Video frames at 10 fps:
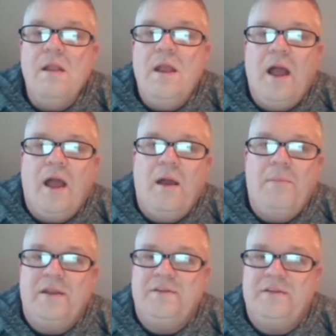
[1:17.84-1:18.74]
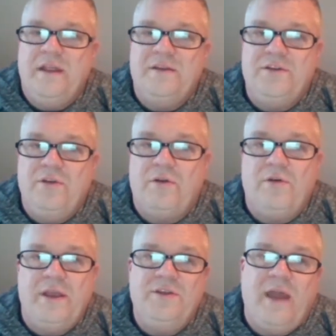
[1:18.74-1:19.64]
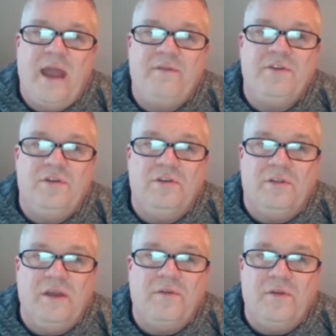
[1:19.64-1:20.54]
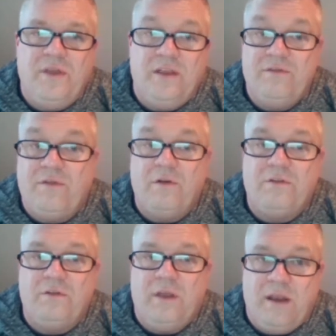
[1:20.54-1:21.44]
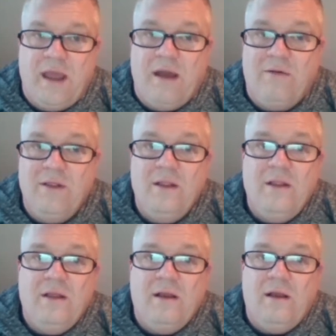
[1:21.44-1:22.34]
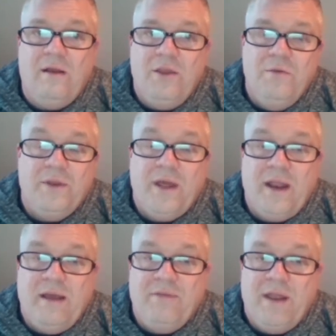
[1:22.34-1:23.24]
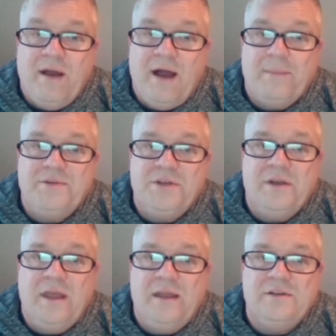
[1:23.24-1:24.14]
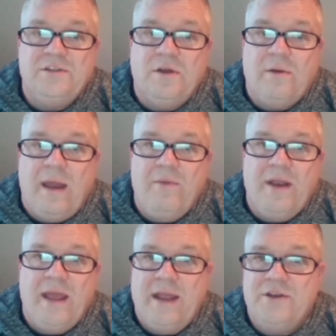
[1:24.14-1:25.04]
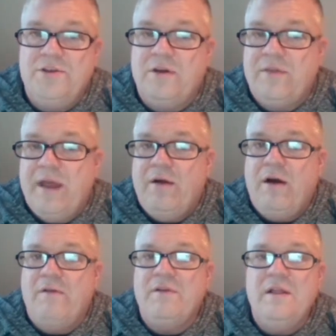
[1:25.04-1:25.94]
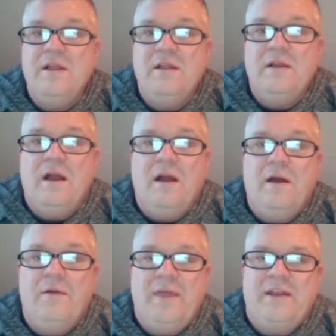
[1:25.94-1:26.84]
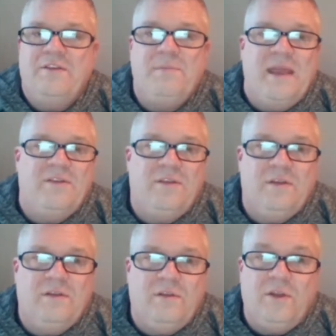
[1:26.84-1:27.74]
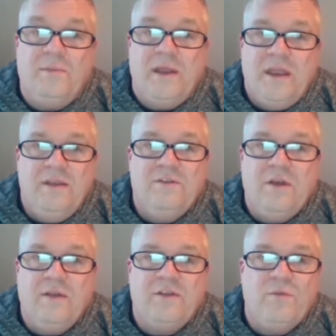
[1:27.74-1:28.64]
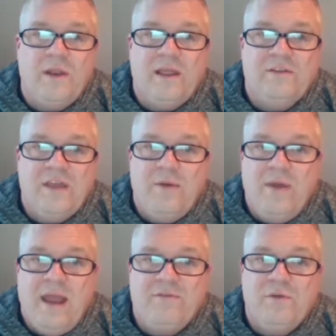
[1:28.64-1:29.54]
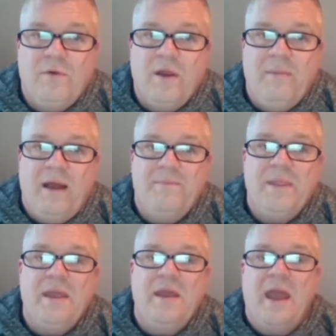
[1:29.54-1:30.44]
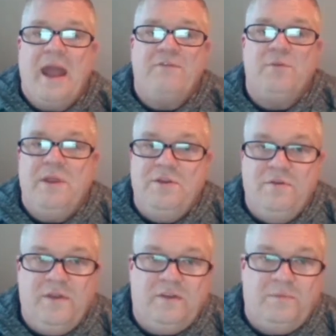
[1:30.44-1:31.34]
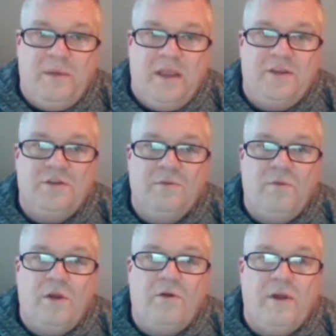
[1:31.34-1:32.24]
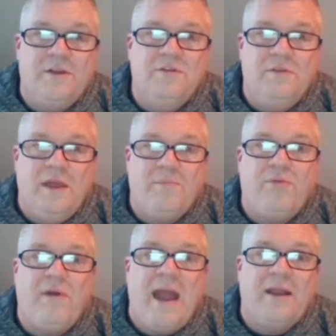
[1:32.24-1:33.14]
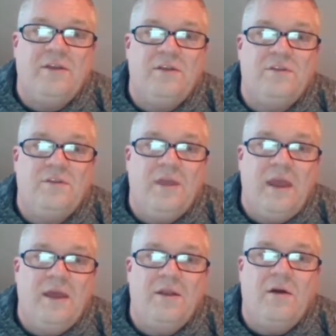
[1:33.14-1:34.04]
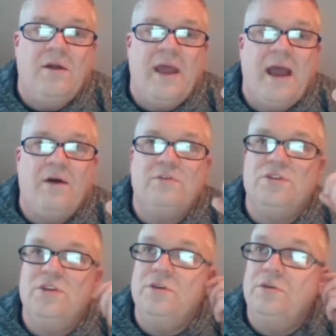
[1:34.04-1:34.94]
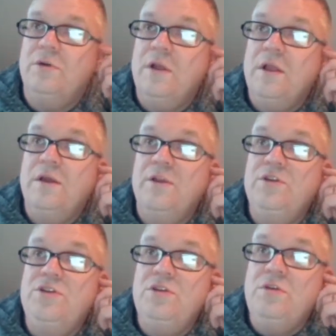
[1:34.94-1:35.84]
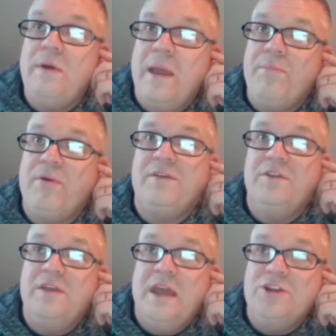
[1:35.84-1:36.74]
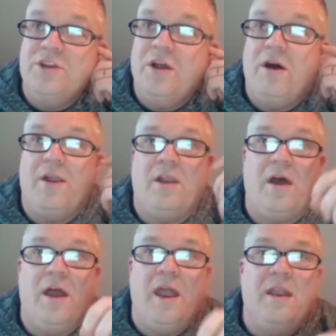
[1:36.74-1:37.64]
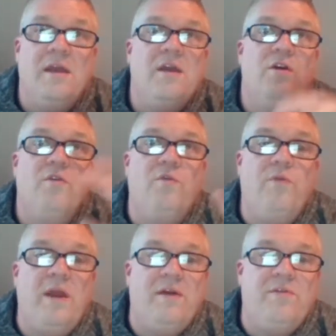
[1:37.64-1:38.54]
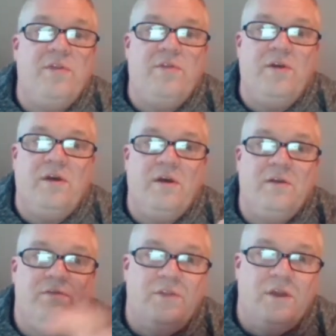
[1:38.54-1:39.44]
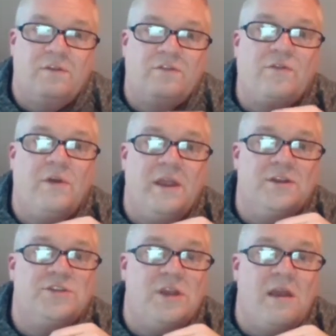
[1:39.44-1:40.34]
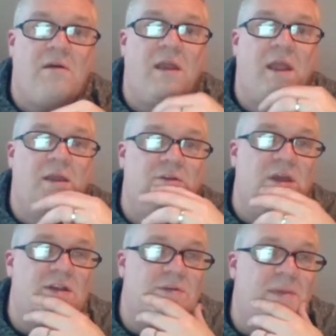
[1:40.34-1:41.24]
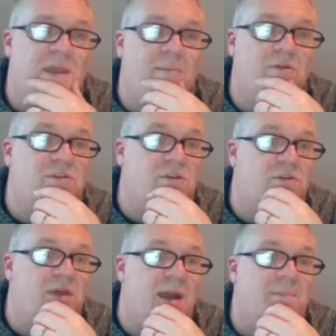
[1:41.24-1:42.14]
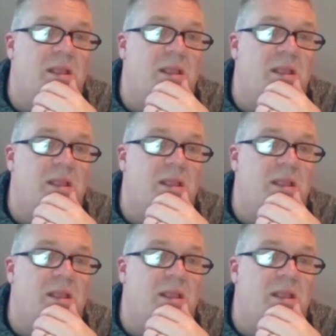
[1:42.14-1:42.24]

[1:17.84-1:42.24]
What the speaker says: But since you're going to have to deliver these virtually now, you will not have that option. And so I went ahead and took that off. That just makes it a little bit easier. That's one less thing we have to worry about. After we do this speech, we're going to then practice then on how to do a presentation online with the screen sharing and to be able to do that.